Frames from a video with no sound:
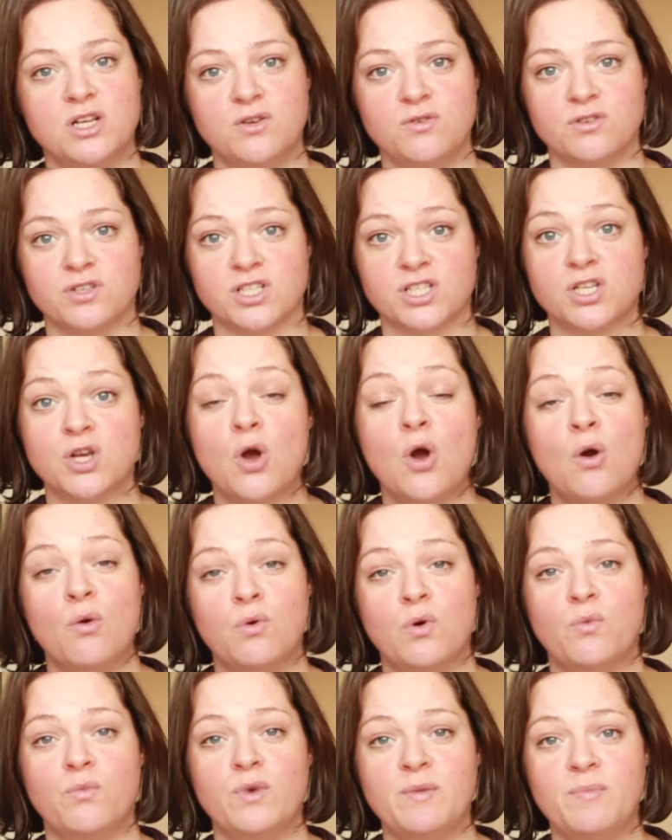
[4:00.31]
unit,
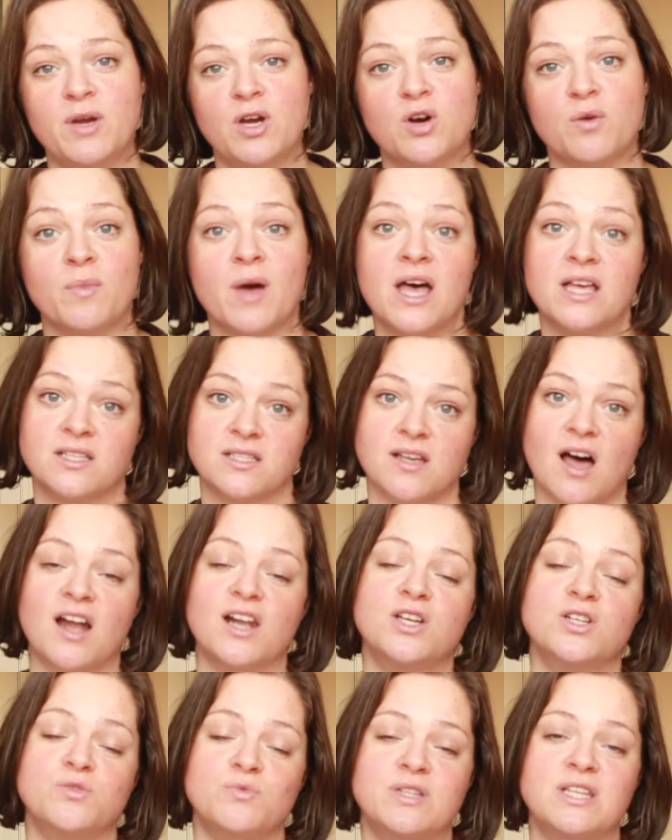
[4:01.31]
when we become
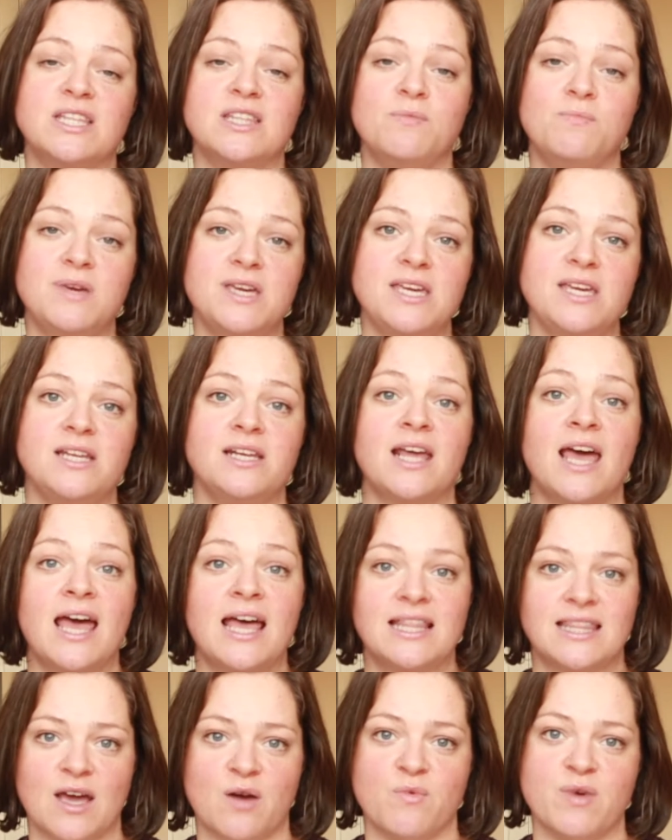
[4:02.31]
solid within the being
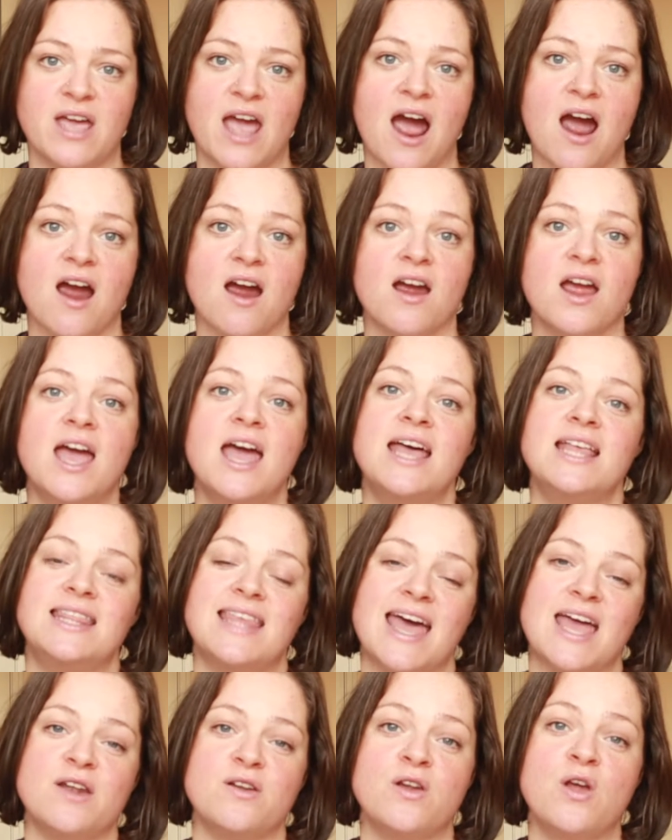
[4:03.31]
that we are,
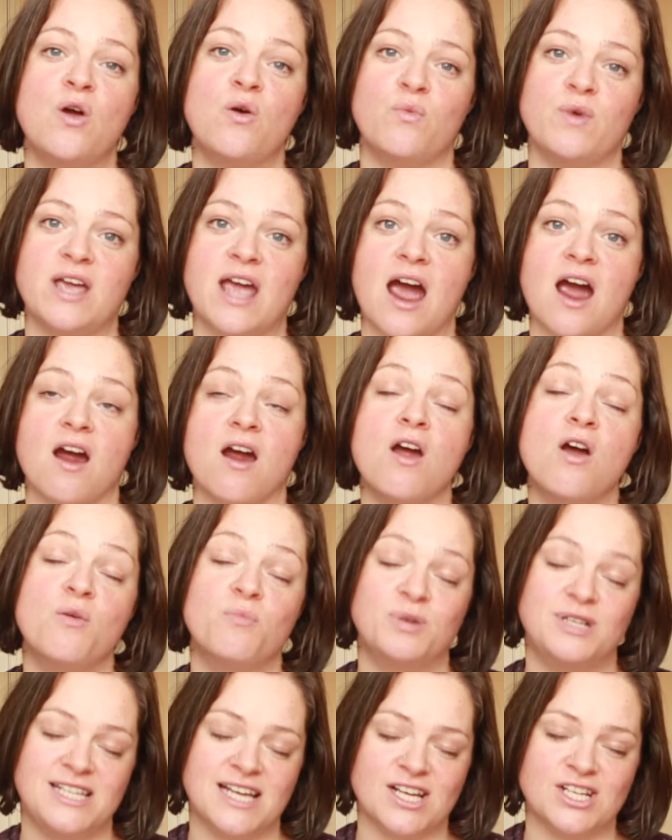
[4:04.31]
then we are
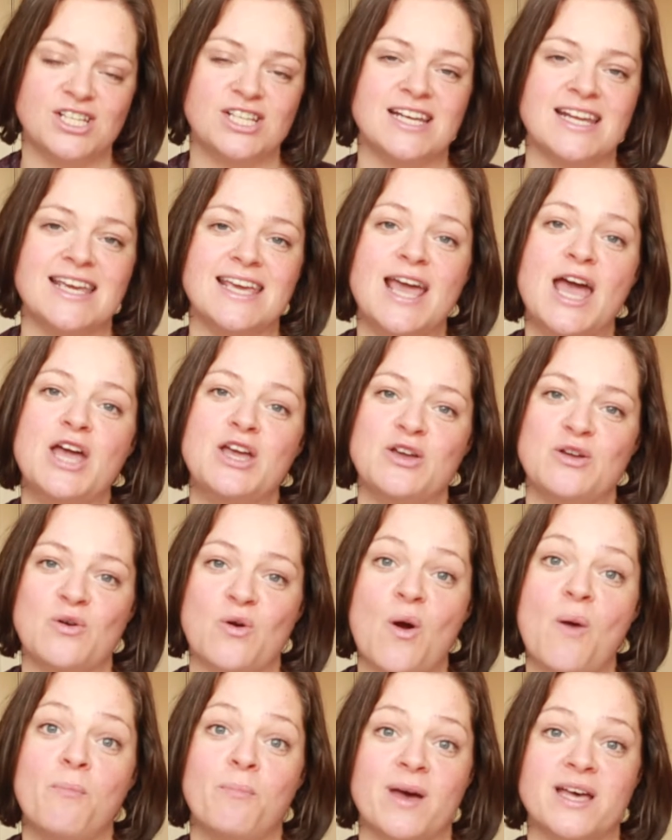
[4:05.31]
potentially,
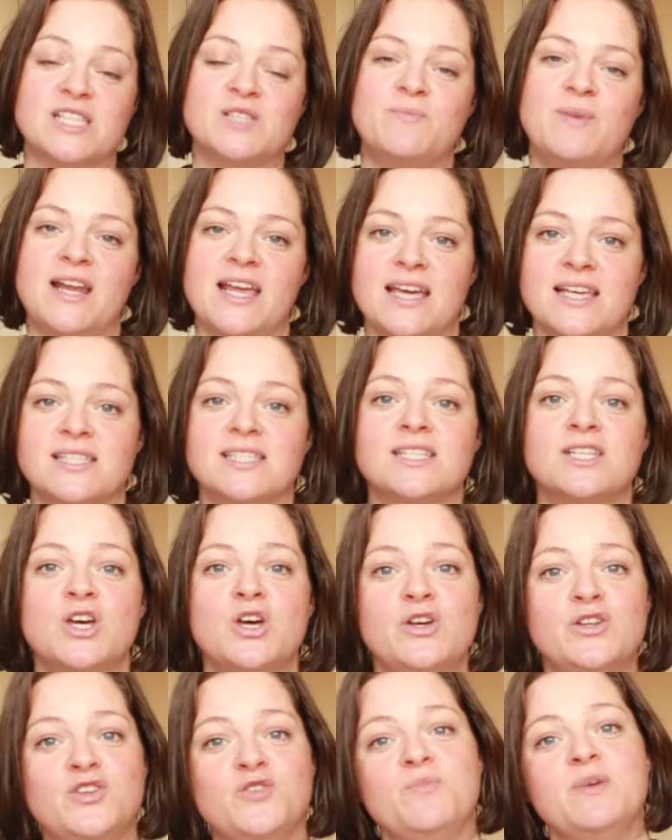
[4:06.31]
best placed
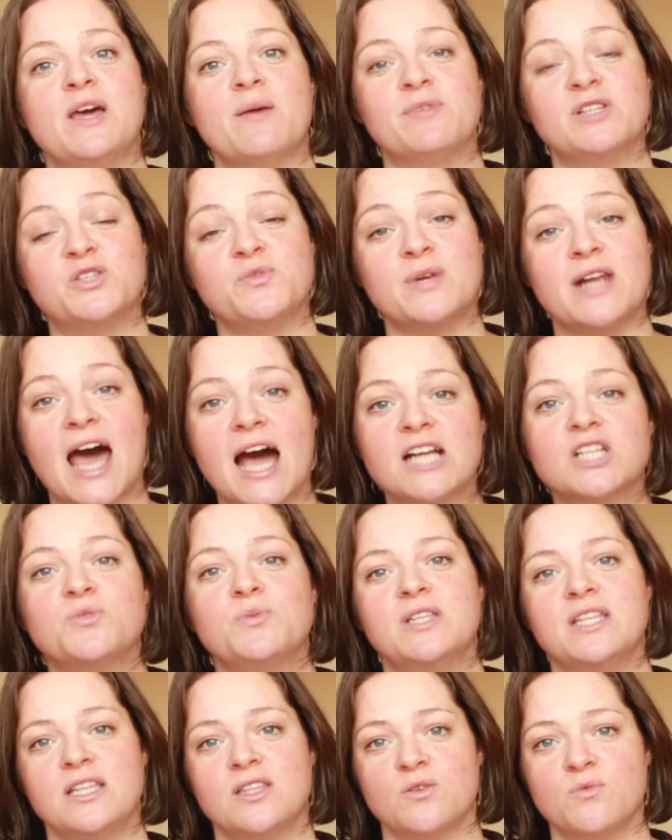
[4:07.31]
to be able to enact
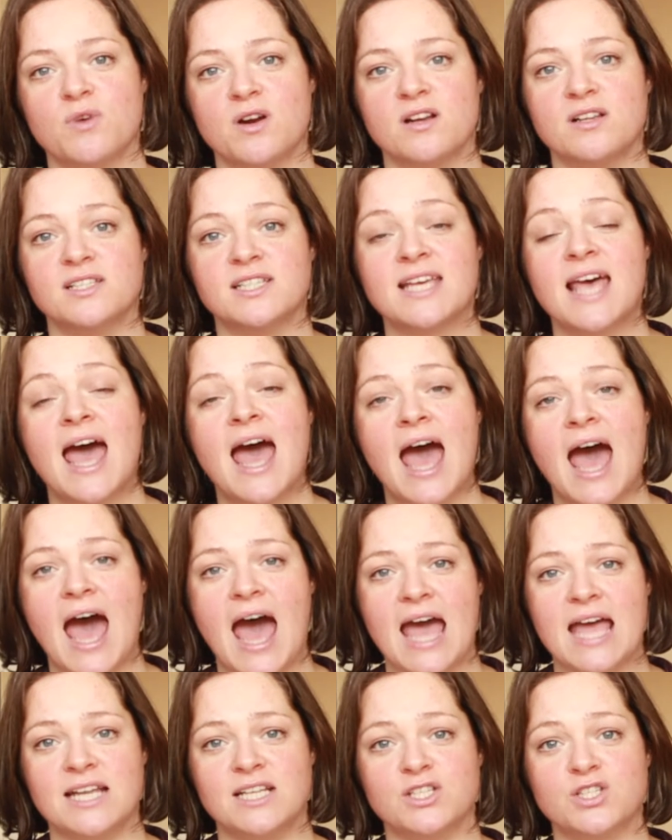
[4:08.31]
within the world
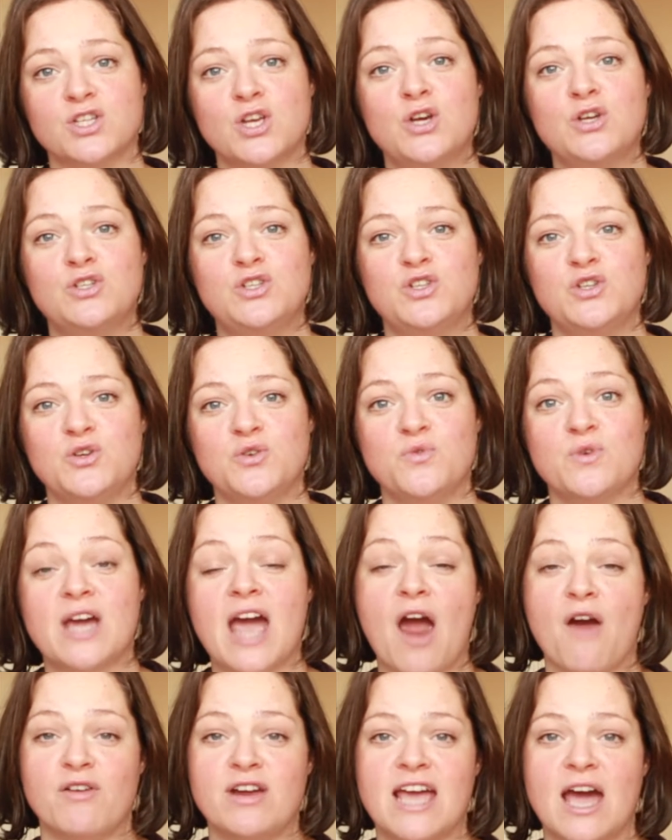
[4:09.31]
and to
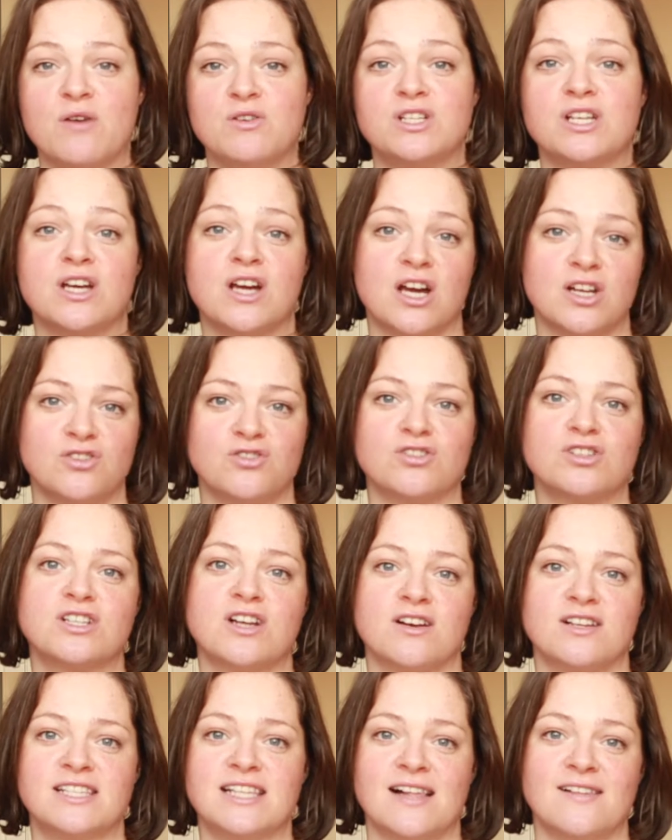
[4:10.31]
carry out and conduct
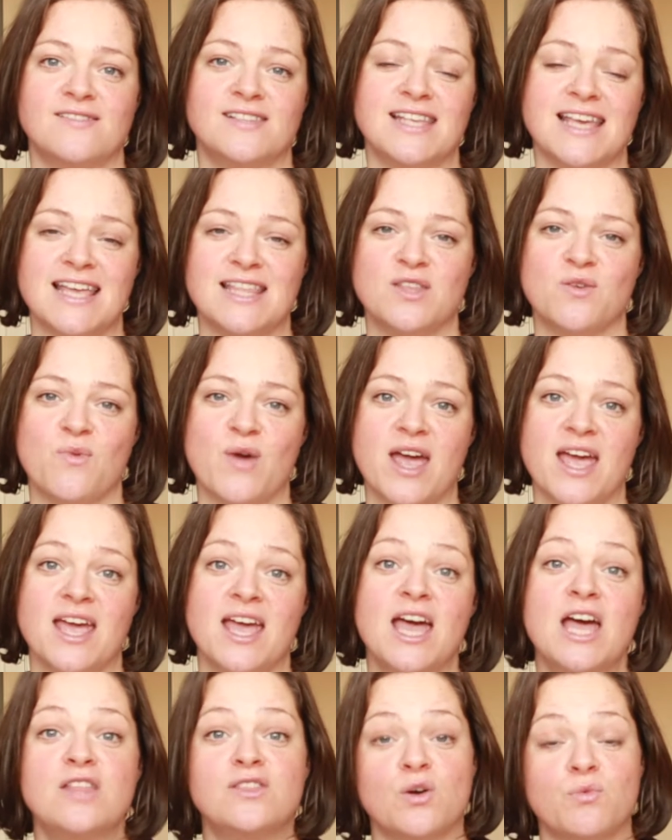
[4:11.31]
ourselves in the
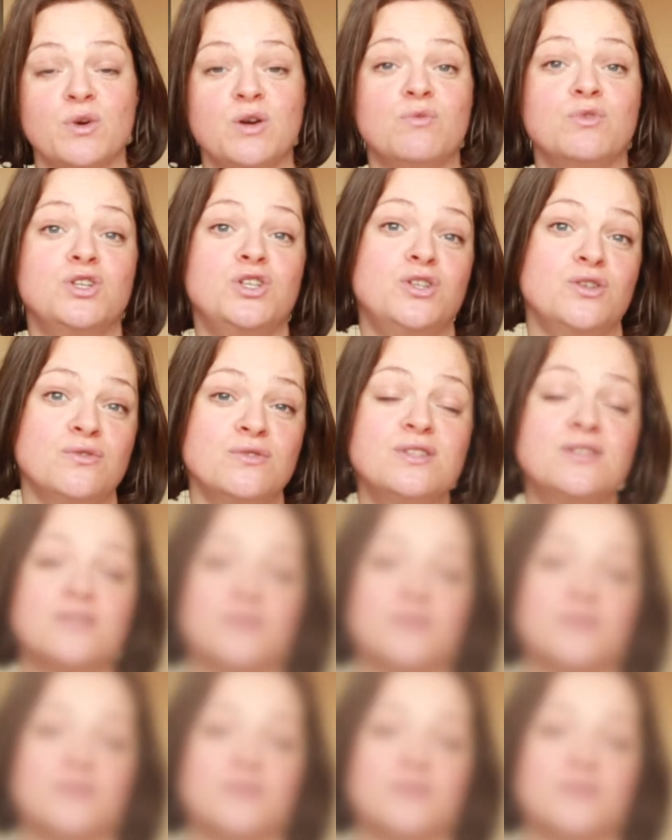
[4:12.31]
way that we would choose